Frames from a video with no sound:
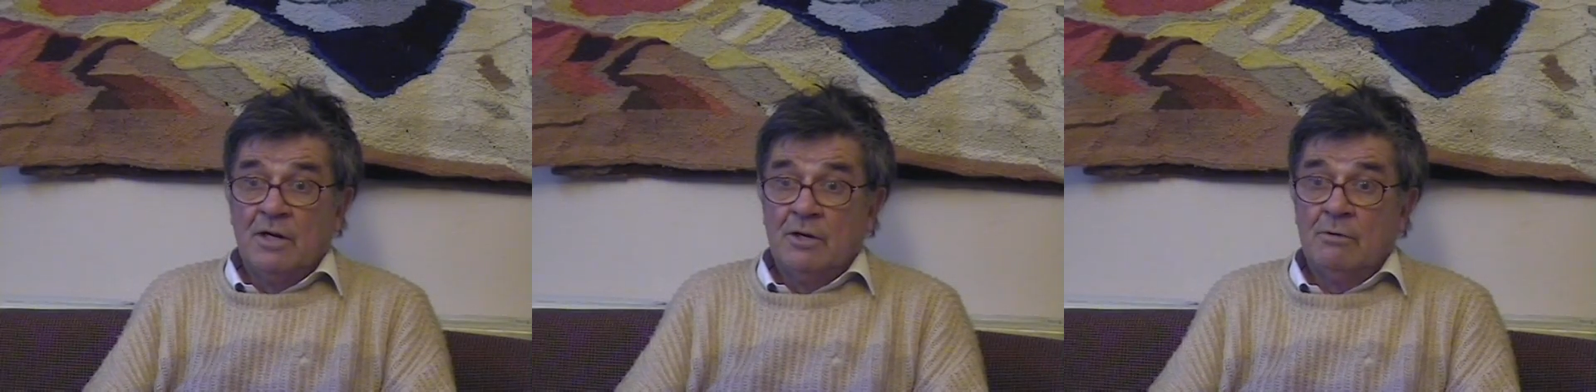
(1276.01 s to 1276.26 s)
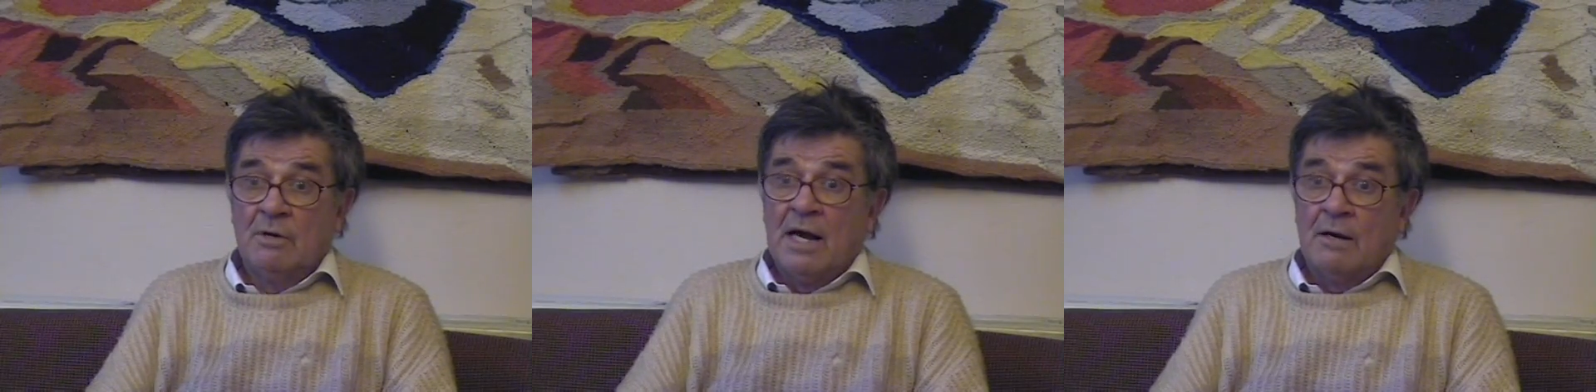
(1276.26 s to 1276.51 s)
you
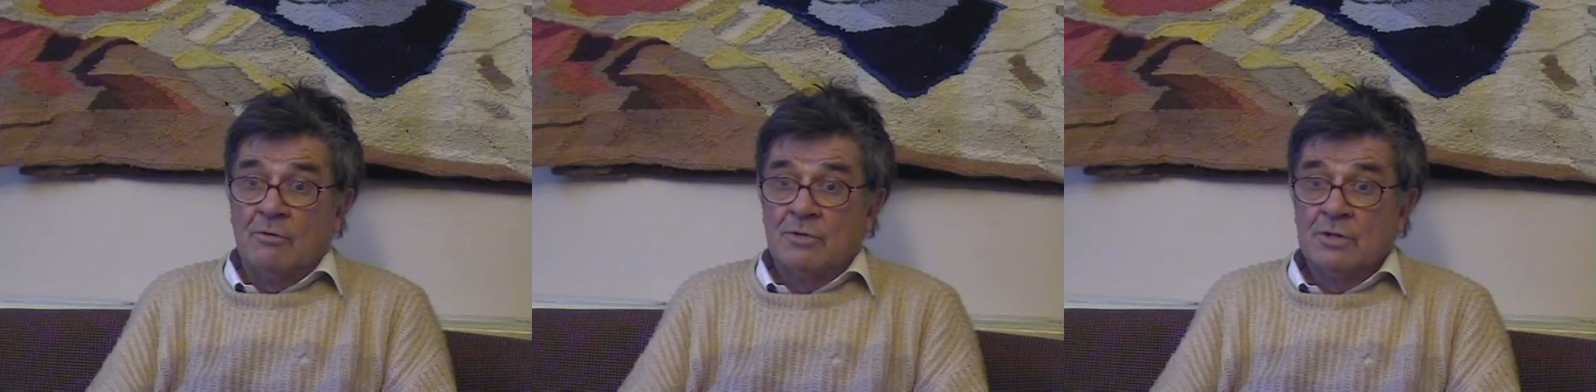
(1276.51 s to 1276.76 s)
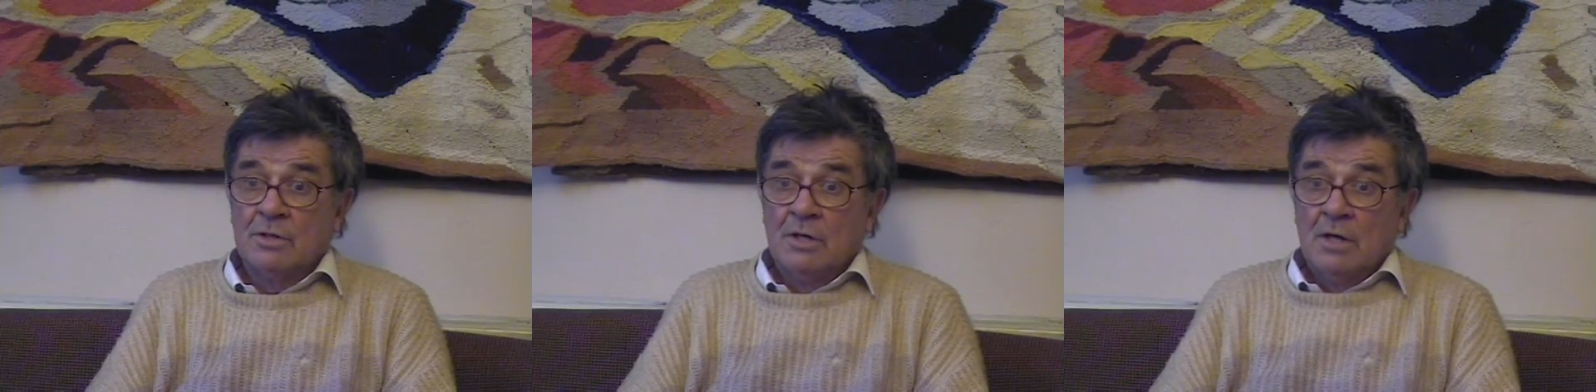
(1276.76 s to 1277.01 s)
were
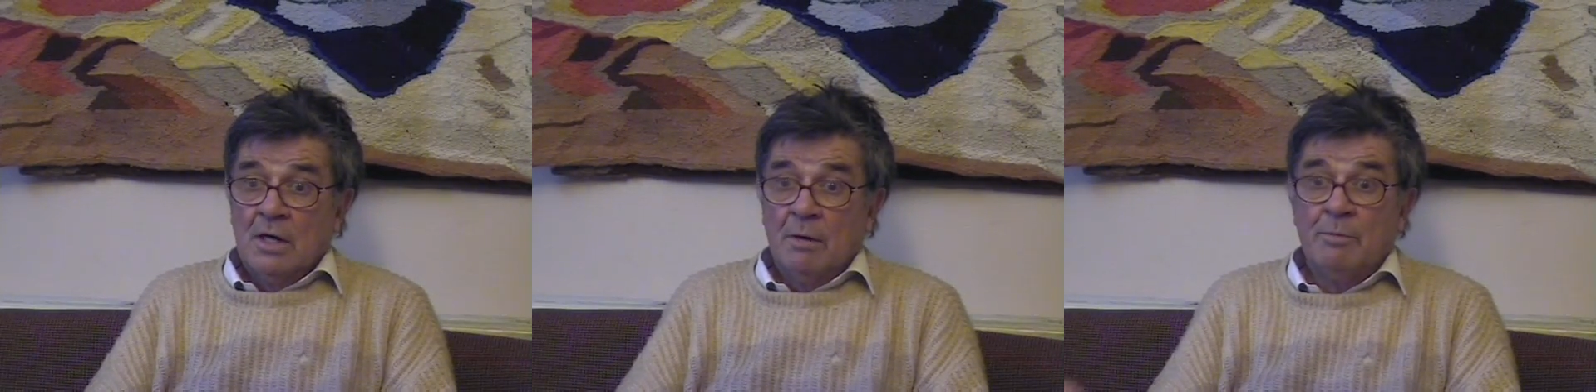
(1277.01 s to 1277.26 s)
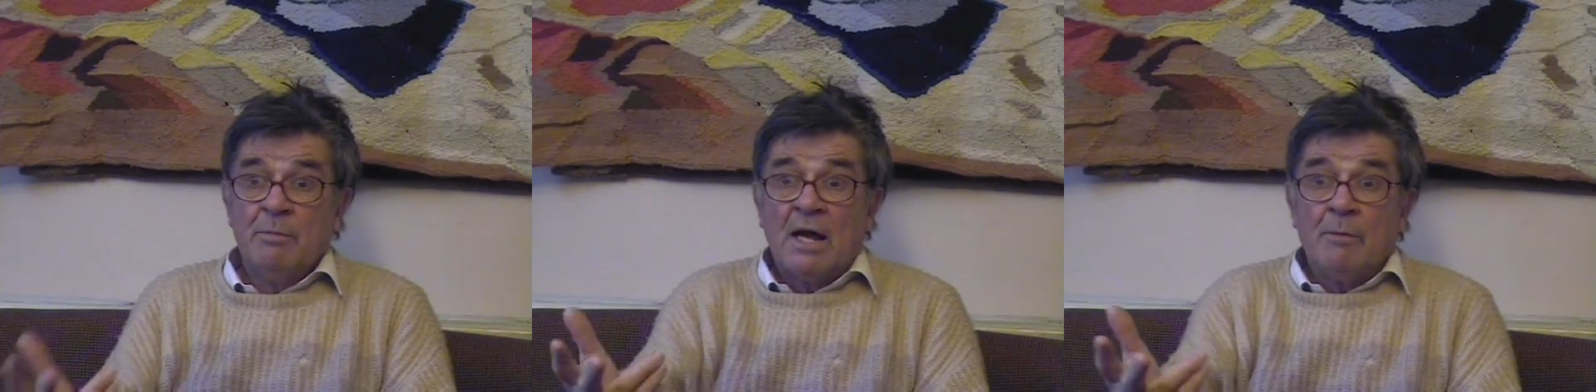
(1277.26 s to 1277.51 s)
out. And
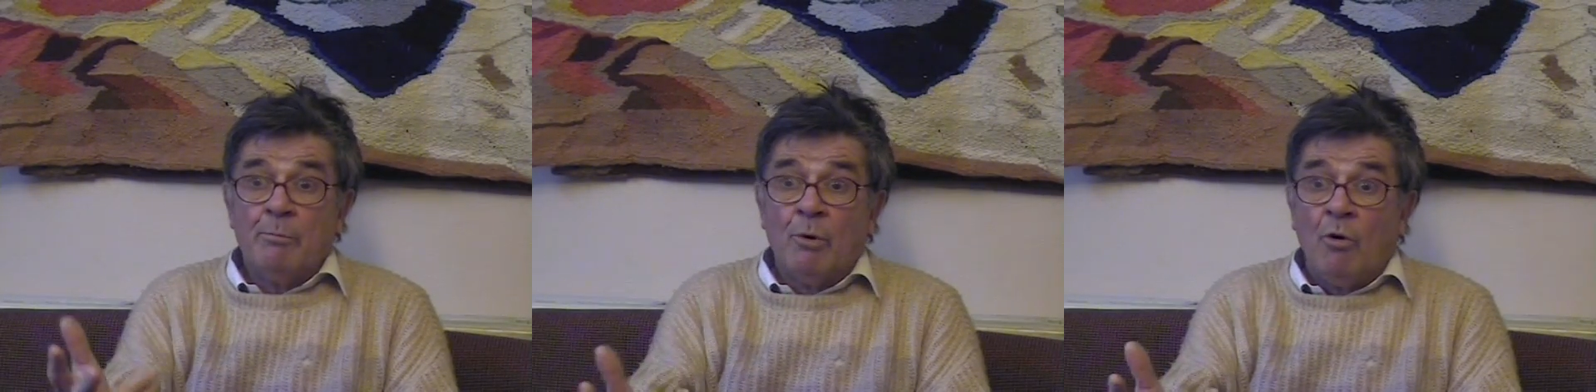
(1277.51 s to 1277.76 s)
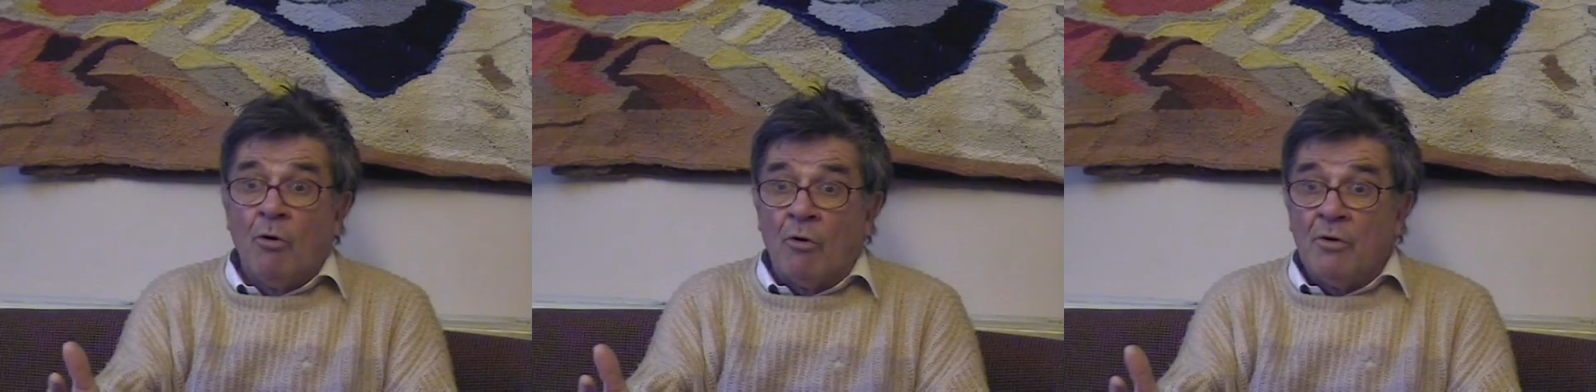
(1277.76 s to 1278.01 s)
people like
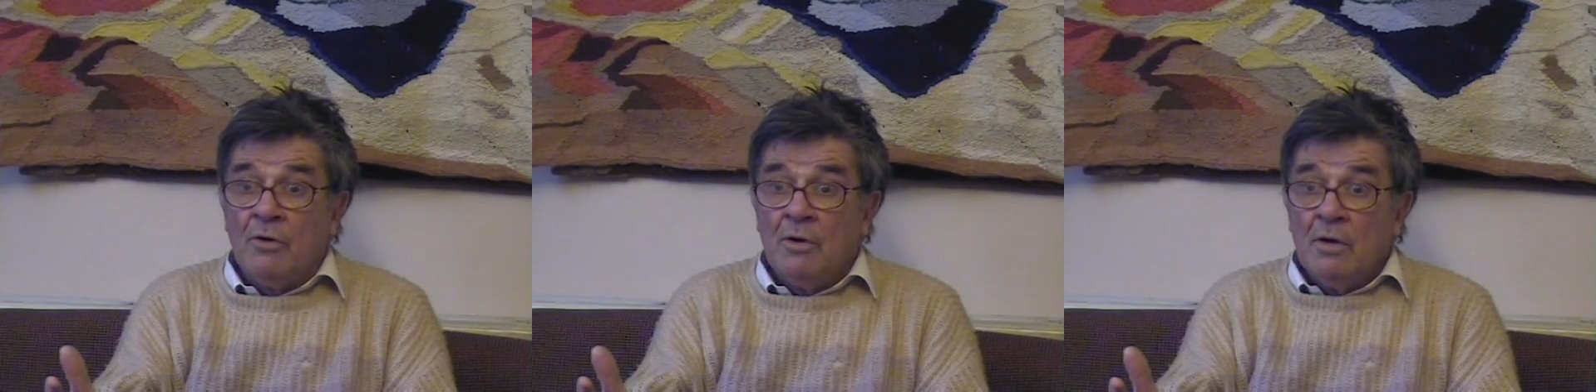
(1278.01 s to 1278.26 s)
Bourne